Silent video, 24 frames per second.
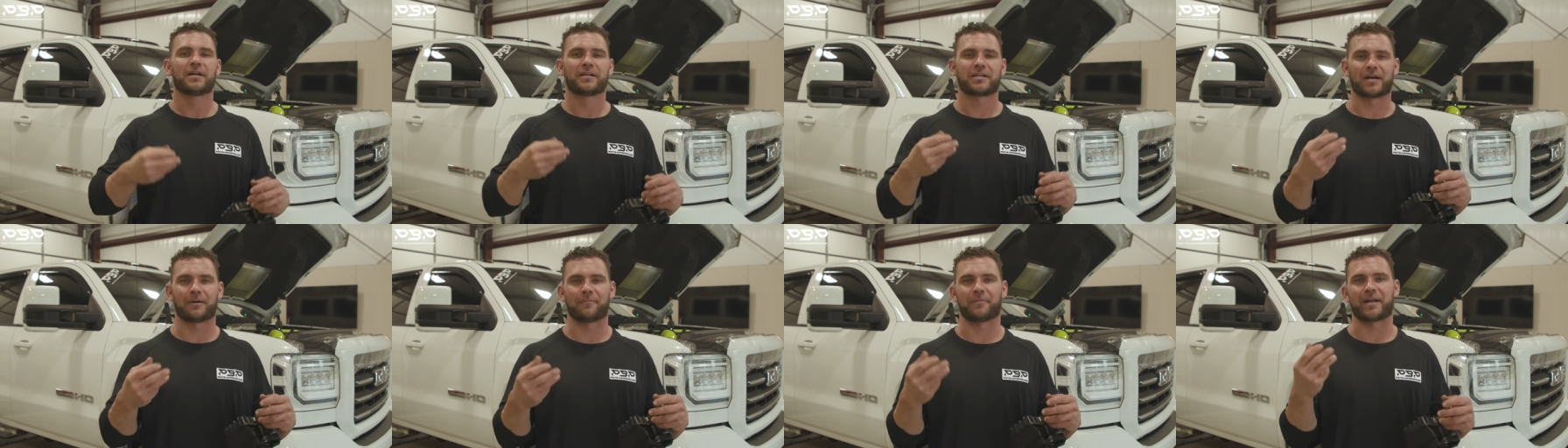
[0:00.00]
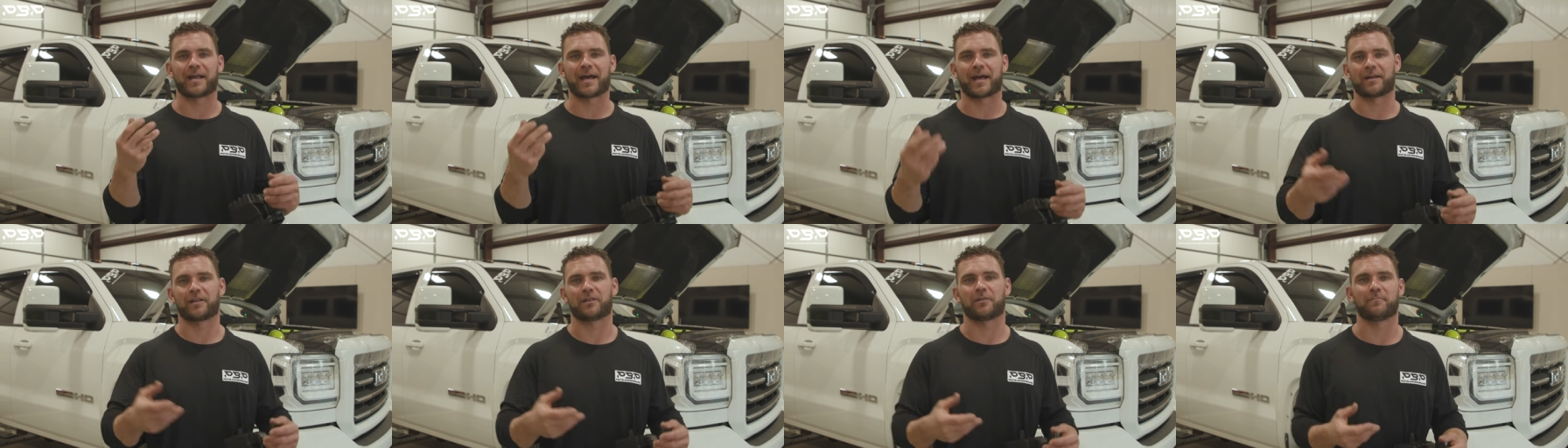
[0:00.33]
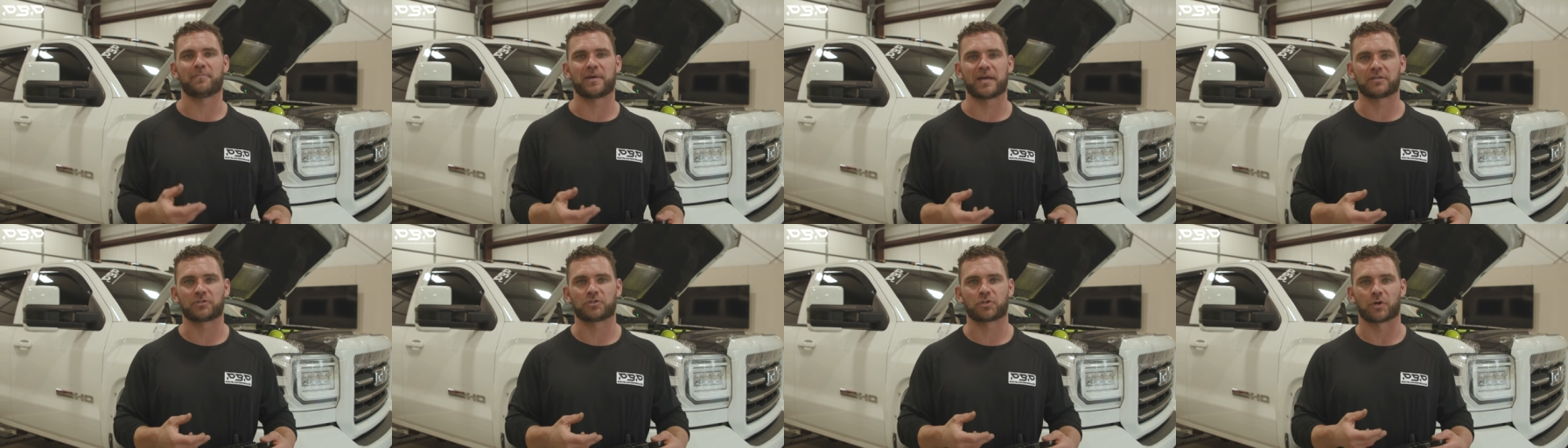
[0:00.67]
coming out of the
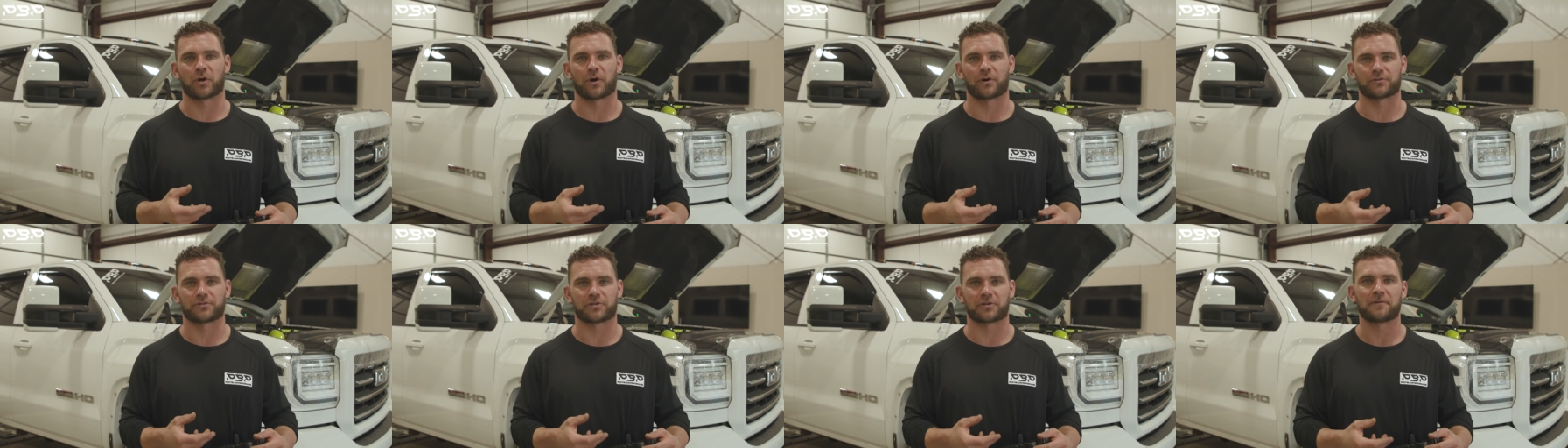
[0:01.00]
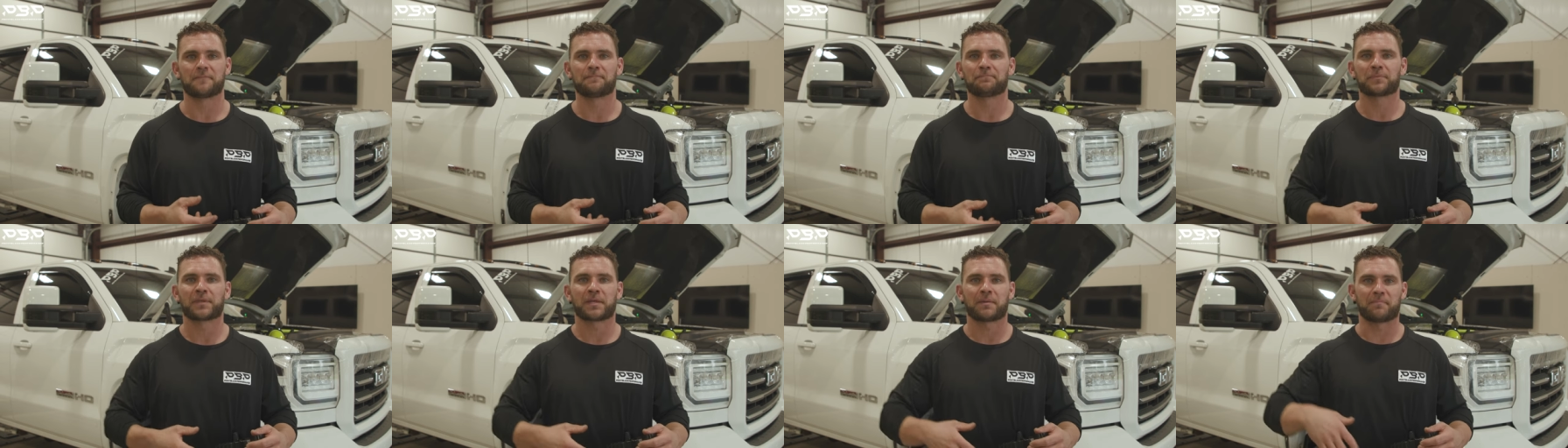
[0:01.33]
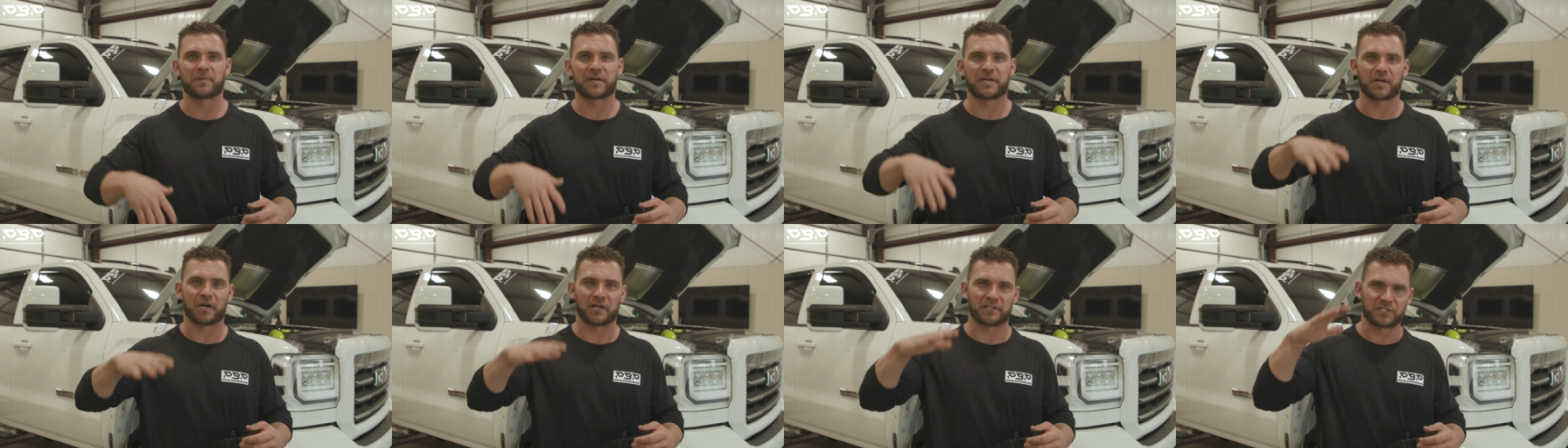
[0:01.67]
big charger,
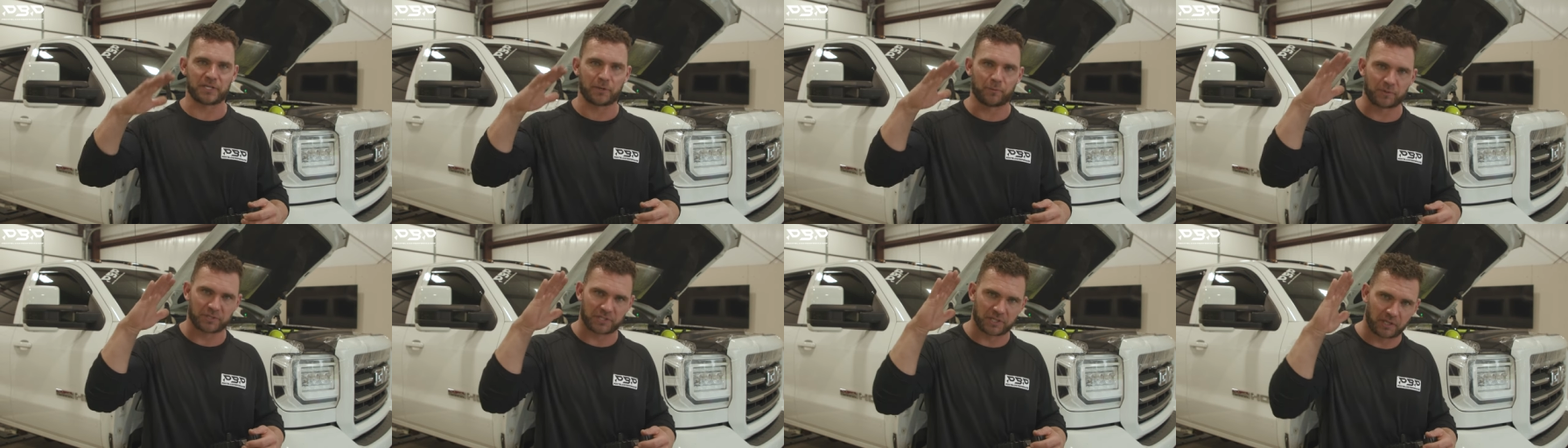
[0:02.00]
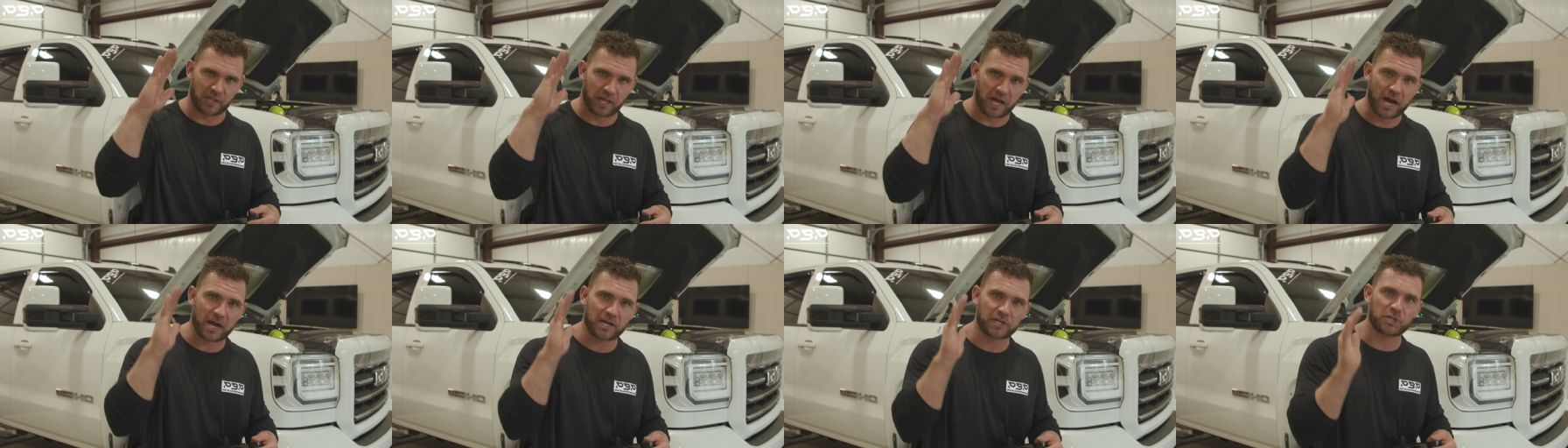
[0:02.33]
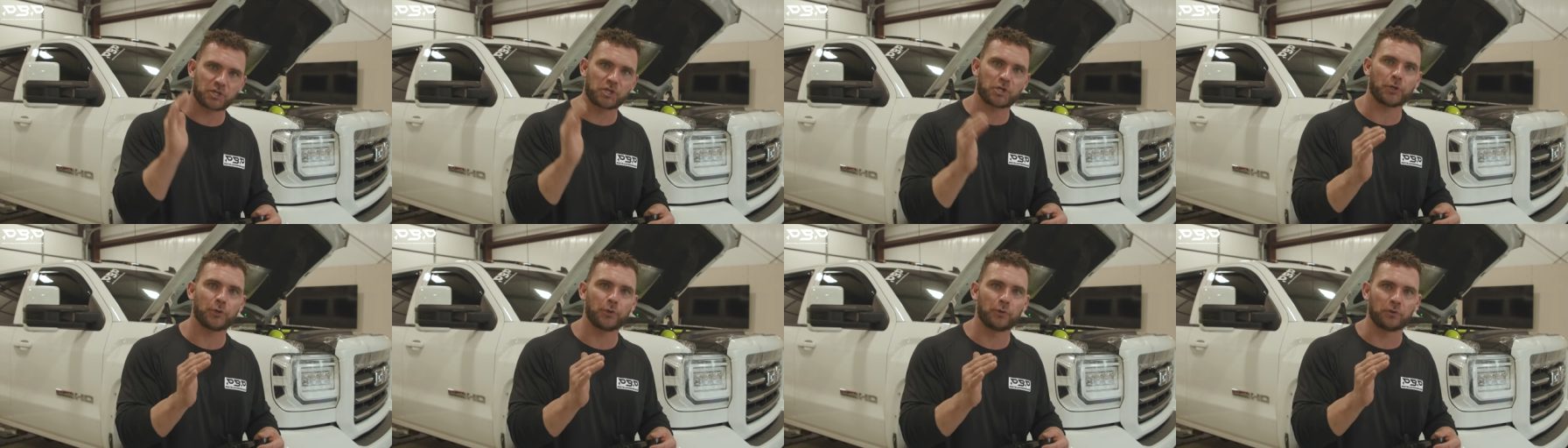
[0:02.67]
because it was a
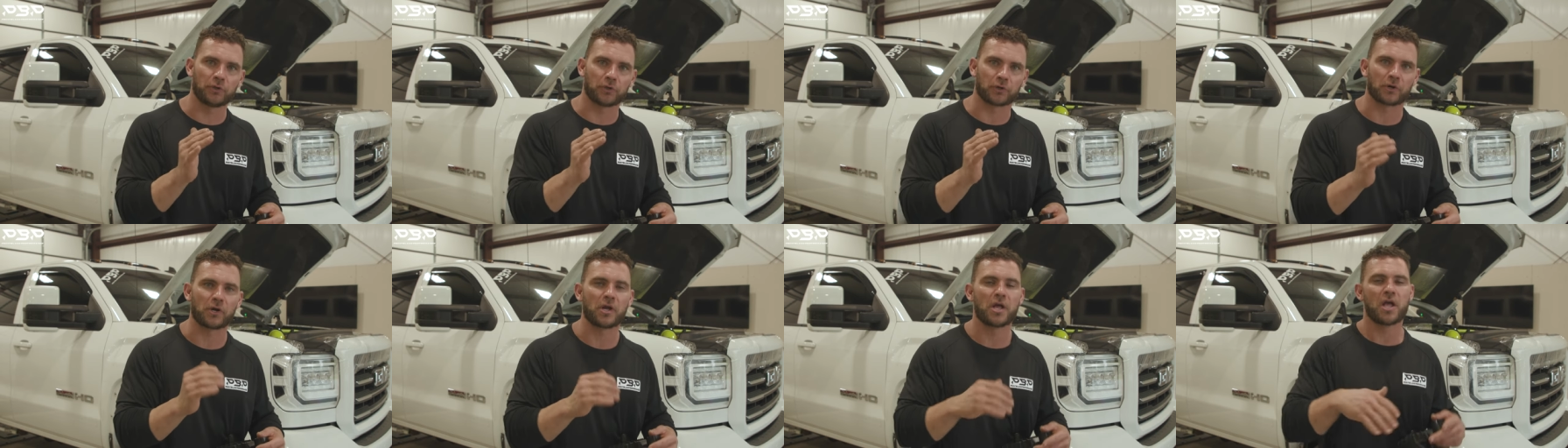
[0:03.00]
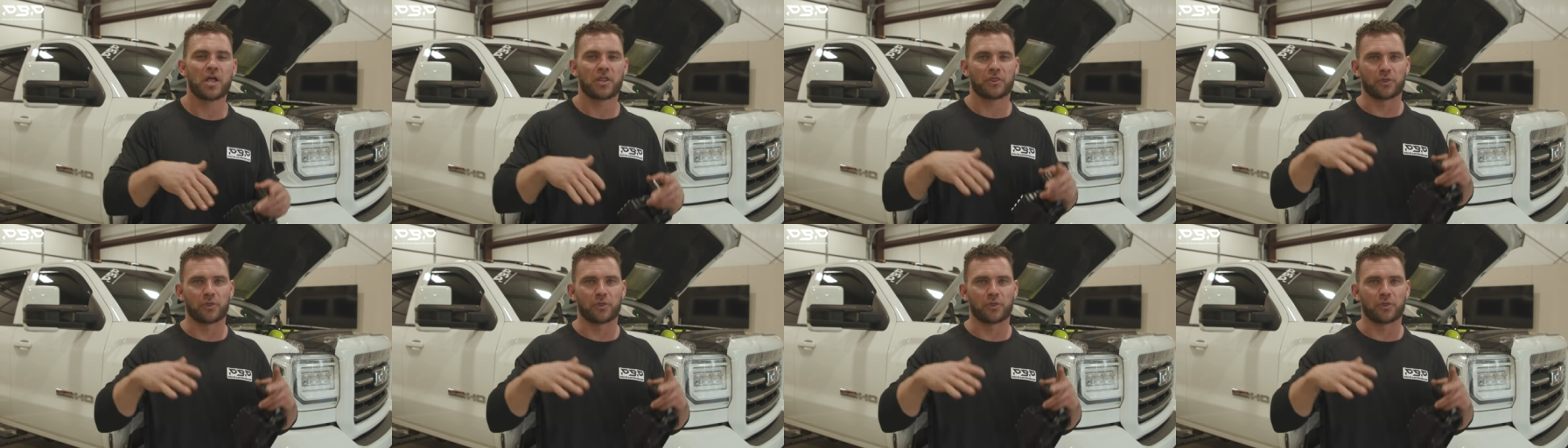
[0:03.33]
lot cooler.